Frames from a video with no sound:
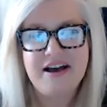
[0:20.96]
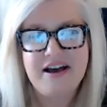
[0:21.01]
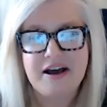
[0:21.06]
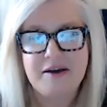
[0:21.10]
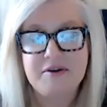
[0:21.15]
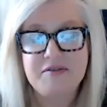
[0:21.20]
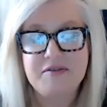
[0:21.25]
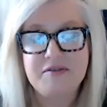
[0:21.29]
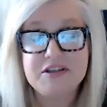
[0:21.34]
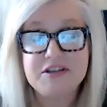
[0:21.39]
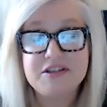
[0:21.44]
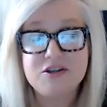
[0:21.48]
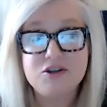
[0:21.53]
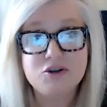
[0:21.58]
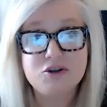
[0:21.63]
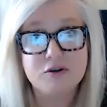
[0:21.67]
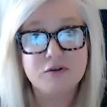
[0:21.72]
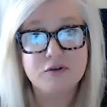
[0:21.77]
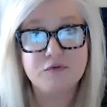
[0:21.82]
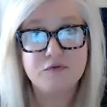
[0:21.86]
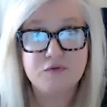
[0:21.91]
If this is
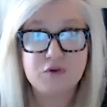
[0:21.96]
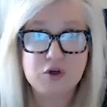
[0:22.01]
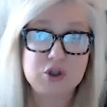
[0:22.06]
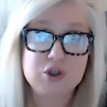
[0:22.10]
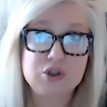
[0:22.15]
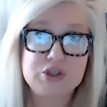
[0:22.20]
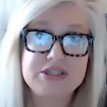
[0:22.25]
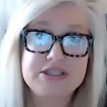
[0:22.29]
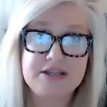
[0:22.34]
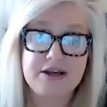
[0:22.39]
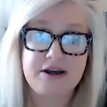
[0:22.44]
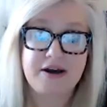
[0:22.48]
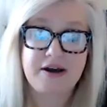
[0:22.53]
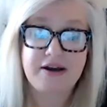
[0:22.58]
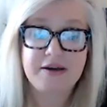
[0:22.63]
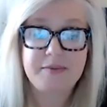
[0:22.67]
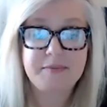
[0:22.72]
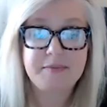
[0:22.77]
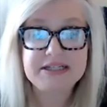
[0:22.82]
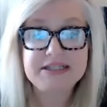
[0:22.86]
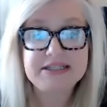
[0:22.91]
your first
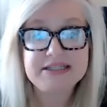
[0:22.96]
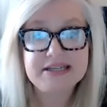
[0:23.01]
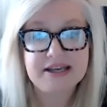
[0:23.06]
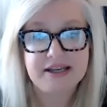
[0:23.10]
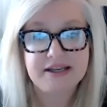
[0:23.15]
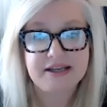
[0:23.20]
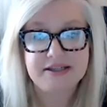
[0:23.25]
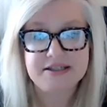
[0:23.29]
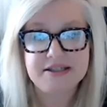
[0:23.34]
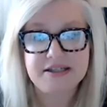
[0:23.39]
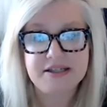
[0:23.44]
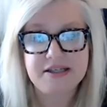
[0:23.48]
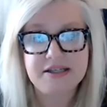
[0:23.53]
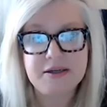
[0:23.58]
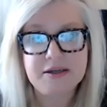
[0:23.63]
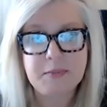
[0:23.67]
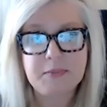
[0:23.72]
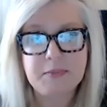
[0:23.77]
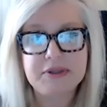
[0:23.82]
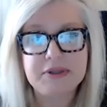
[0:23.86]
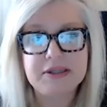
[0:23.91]
time
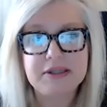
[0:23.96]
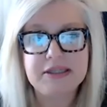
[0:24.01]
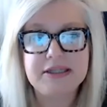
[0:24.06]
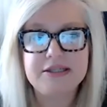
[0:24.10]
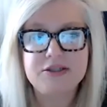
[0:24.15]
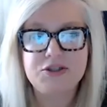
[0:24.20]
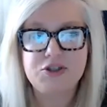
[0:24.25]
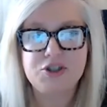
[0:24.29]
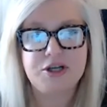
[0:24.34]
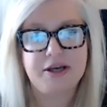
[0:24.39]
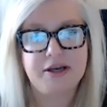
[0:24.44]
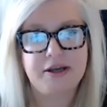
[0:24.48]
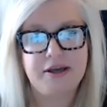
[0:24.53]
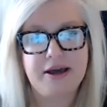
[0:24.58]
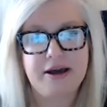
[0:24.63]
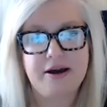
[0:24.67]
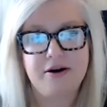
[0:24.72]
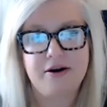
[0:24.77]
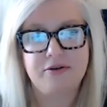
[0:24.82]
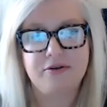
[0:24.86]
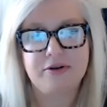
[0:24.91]
attending, please check
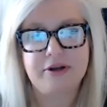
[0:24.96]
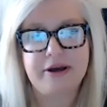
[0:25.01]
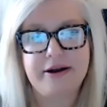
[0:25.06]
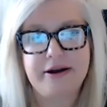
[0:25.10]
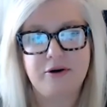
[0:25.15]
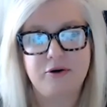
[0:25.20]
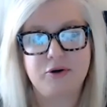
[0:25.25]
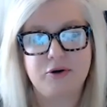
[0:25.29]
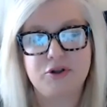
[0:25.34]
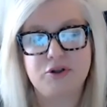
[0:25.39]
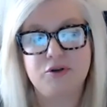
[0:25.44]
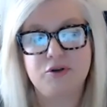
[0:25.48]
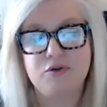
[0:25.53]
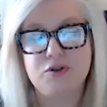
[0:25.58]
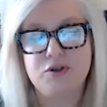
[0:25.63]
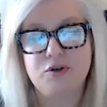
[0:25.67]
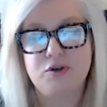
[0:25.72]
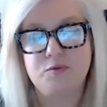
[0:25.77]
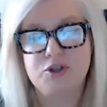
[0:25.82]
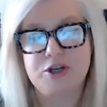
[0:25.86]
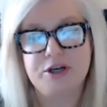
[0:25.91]
out our
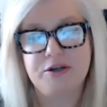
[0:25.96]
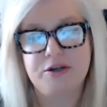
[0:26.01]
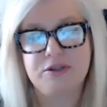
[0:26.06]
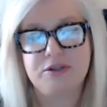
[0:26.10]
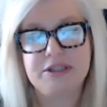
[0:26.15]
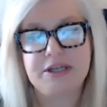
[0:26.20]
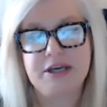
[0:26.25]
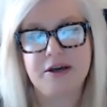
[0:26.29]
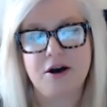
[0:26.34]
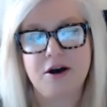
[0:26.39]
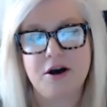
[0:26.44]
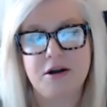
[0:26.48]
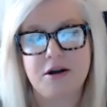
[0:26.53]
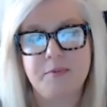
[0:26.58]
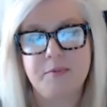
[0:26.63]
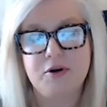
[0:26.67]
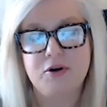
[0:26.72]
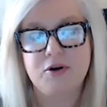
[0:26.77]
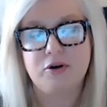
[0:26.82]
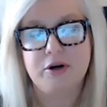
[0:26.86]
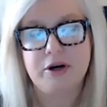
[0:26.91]
YouTube channel to get caught up
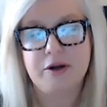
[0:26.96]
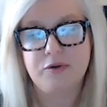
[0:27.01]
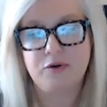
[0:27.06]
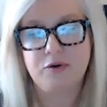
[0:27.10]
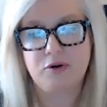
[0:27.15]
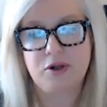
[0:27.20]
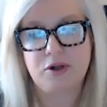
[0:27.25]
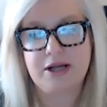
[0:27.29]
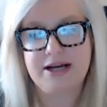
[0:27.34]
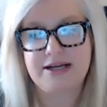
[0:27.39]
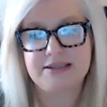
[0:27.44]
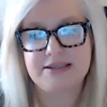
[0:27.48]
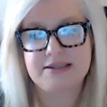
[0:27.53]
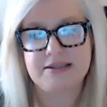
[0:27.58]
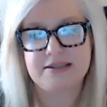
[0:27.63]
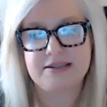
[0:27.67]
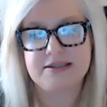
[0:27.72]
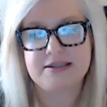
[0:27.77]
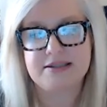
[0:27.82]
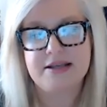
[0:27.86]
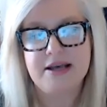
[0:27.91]
on our other
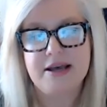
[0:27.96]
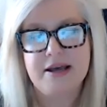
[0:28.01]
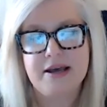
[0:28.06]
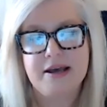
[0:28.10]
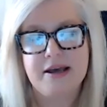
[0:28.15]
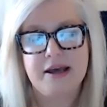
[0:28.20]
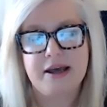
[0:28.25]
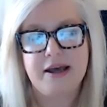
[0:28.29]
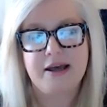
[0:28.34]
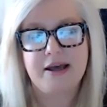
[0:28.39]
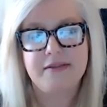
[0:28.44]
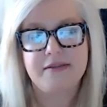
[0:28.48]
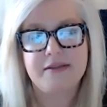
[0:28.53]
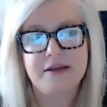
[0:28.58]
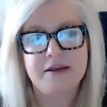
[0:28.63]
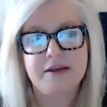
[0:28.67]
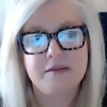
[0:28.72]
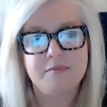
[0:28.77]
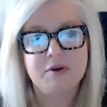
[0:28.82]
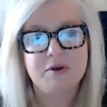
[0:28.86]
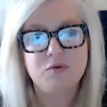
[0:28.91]
classes. And they
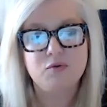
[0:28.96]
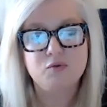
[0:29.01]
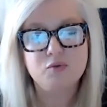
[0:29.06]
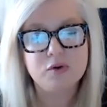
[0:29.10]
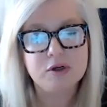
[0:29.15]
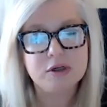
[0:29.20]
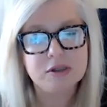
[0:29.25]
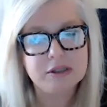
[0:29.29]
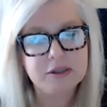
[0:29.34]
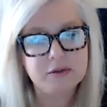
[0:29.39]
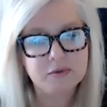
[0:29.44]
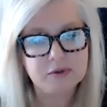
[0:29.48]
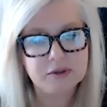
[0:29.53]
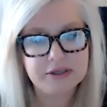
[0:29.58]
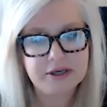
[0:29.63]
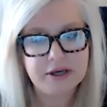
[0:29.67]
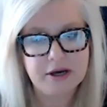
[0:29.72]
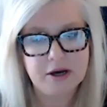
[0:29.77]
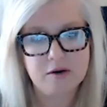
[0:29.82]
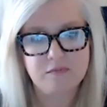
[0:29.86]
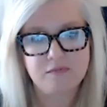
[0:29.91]
can be really, really
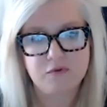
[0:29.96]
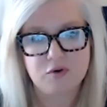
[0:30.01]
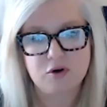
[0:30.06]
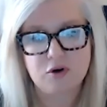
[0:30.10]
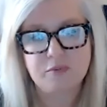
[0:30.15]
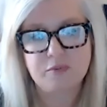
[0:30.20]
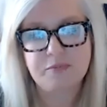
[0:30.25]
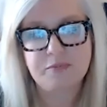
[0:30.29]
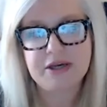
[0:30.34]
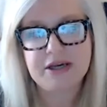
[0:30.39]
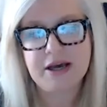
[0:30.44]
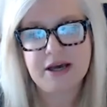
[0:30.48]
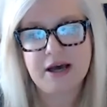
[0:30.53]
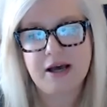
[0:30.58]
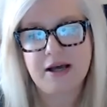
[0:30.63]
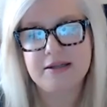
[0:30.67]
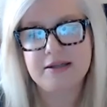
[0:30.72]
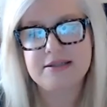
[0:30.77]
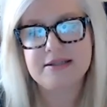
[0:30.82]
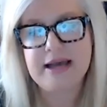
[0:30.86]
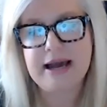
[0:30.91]
helpful
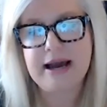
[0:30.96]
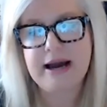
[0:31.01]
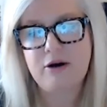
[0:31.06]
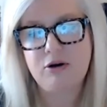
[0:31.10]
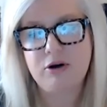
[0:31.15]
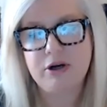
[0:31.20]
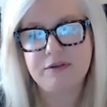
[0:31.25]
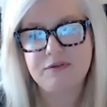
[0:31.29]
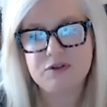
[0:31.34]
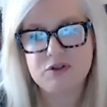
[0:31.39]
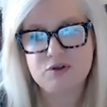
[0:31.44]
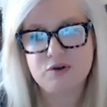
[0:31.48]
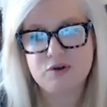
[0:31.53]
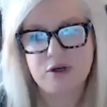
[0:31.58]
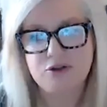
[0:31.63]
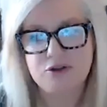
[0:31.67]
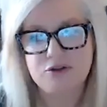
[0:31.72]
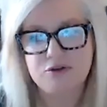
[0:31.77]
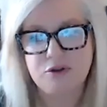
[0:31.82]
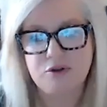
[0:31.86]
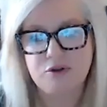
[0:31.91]
because how I've
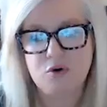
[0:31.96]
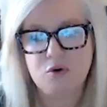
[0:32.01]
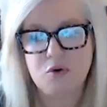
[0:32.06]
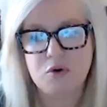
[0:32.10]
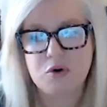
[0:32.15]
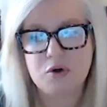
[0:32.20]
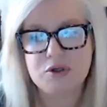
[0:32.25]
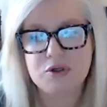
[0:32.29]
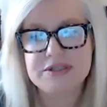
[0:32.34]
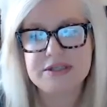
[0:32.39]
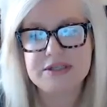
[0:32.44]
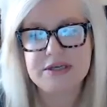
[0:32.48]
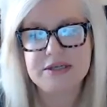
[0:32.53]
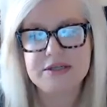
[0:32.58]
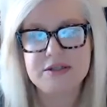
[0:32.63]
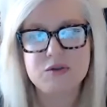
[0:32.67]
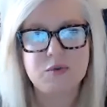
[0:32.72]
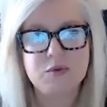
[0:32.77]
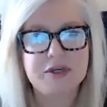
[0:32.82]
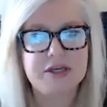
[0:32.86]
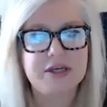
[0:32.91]
structured the course
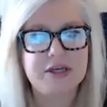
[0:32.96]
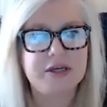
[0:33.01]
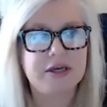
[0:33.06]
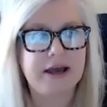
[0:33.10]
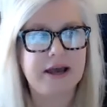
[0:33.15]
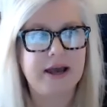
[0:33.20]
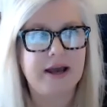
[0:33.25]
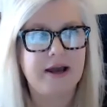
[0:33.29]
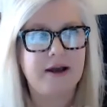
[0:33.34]
is we